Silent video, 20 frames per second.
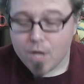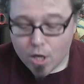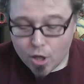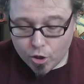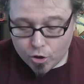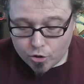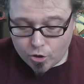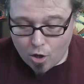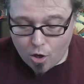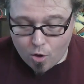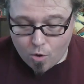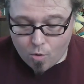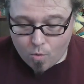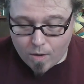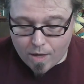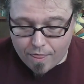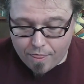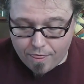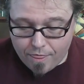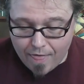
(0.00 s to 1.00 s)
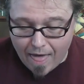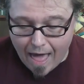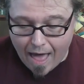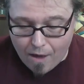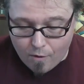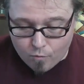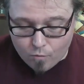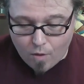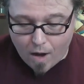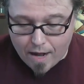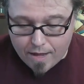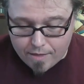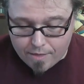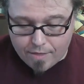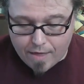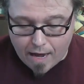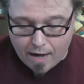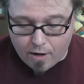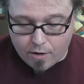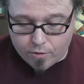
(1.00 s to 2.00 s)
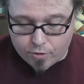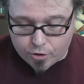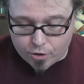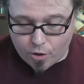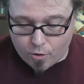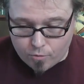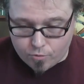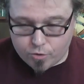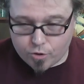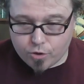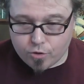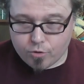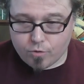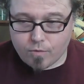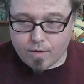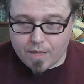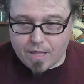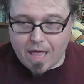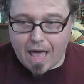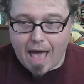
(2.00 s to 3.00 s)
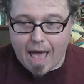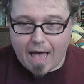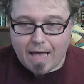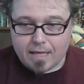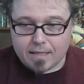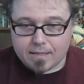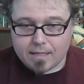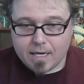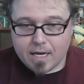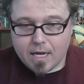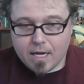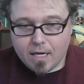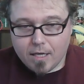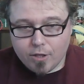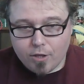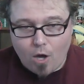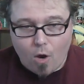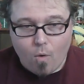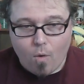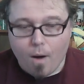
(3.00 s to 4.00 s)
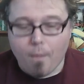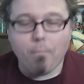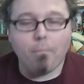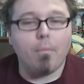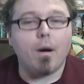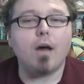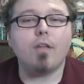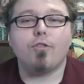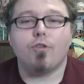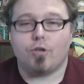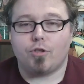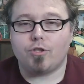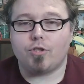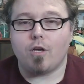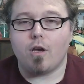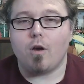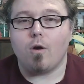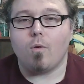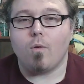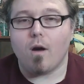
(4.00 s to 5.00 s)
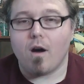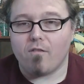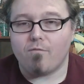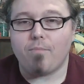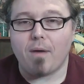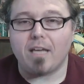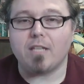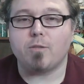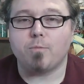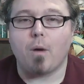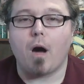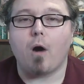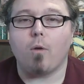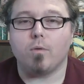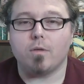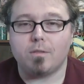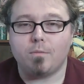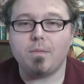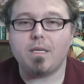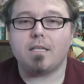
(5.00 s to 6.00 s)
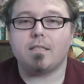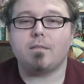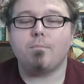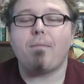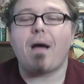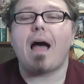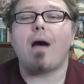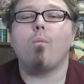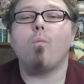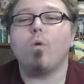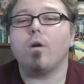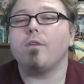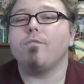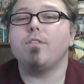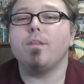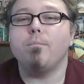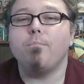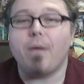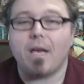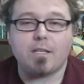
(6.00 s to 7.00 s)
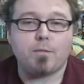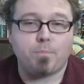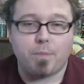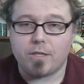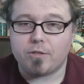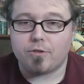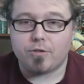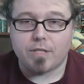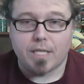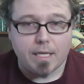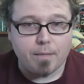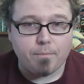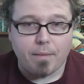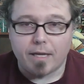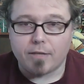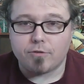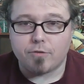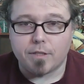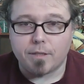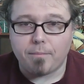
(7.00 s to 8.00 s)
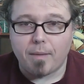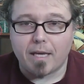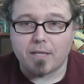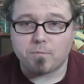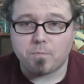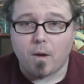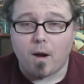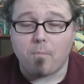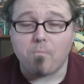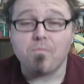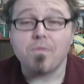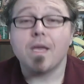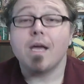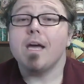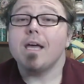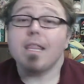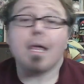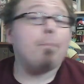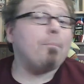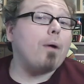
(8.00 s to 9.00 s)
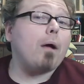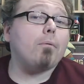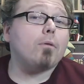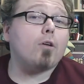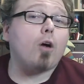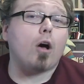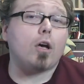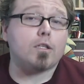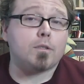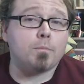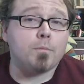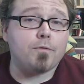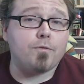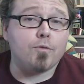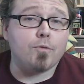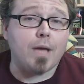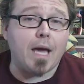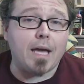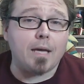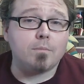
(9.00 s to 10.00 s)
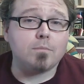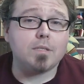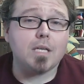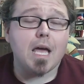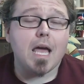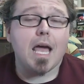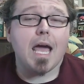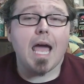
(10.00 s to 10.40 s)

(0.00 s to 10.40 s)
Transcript: So that right there shows you that, you know, a month or so of baseball was missed by one of the best pitchers in Major League Baseball. That probably cost him a few games.